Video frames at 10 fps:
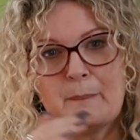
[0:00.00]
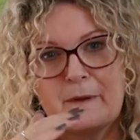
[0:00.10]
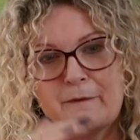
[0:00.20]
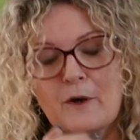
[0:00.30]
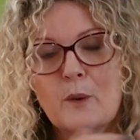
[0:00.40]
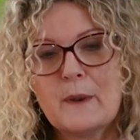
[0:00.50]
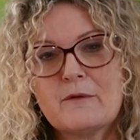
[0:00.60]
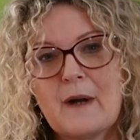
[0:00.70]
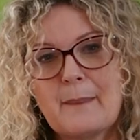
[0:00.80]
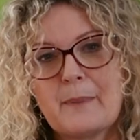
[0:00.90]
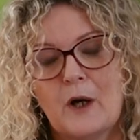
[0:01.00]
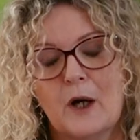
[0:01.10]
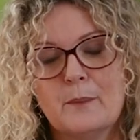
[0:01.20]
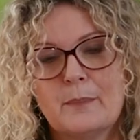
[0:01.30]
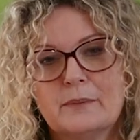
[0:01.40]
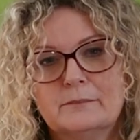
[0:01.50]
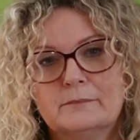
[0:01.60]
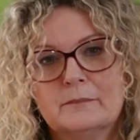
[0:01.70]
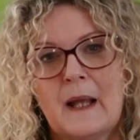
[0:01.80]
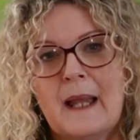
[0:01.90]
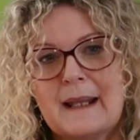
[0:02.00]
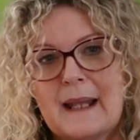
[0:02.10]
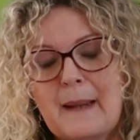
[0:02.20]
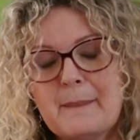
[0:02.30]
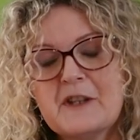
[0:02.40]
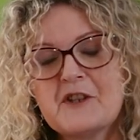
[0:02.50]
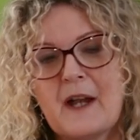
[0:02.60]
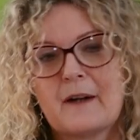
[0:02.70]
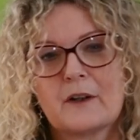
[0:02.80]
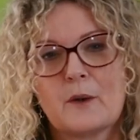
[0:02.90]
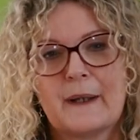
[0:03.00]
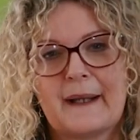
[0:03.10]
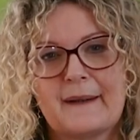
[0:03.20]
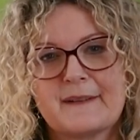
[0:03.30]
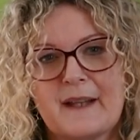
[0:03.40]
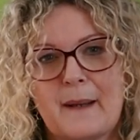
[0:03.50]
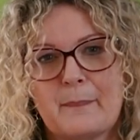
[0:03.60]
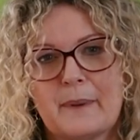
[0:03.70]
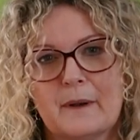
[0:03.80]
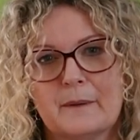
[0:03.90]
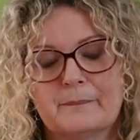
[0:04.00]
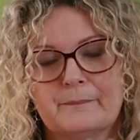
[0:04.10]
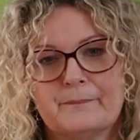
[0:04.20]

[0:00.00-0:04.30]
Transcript: Before we wrap up, let me share a quick example.